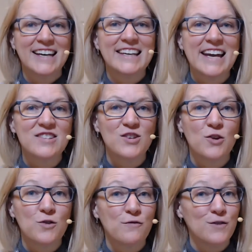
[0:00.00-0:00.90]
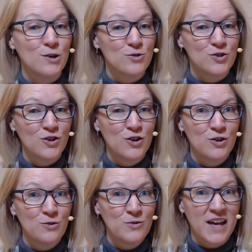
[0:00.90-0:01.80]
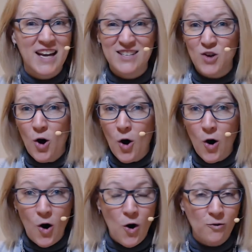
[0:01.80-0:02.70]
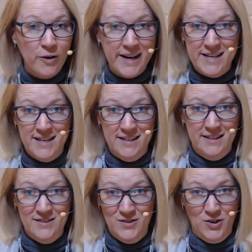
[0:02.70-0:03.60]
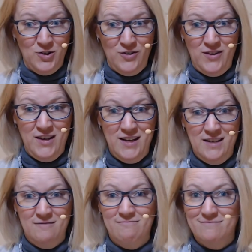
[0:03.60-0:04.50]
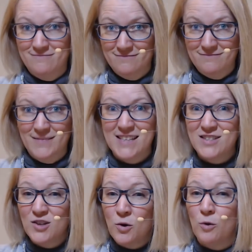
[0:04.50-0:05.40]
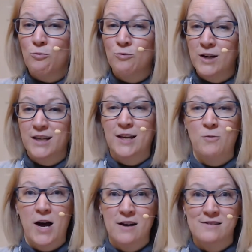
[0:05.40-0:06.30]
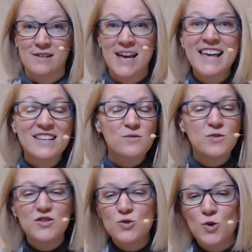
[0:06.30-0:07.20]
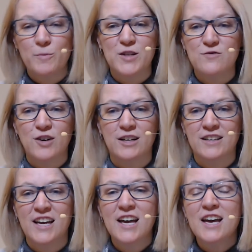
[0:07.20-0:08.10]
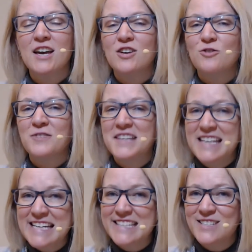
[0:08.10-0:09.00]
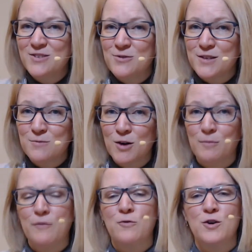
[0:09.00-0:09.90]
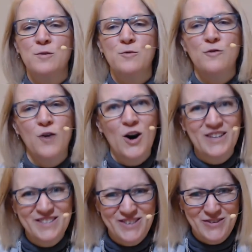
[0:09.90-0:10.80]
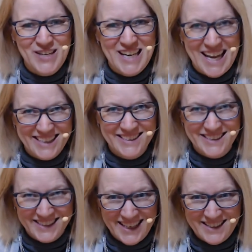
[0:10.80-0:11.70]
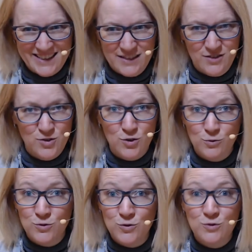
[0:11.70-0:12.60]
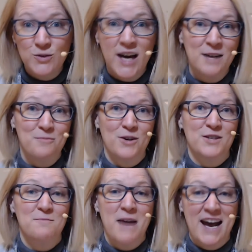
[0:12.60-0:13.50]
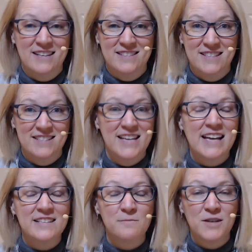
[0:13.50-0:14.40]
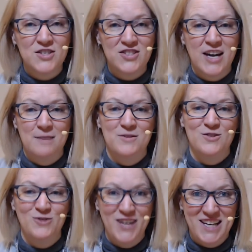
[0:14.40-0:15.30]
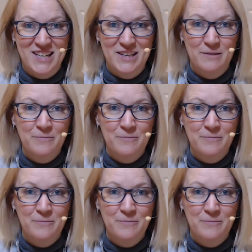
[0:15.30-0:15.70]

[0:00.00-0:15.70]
Get to know the future you that has already done this circled thing. Get to know her really well. This one's so much fun. You'll need to do this work before you move on to the next lesson, so do not brush past it. Take as much time as you need.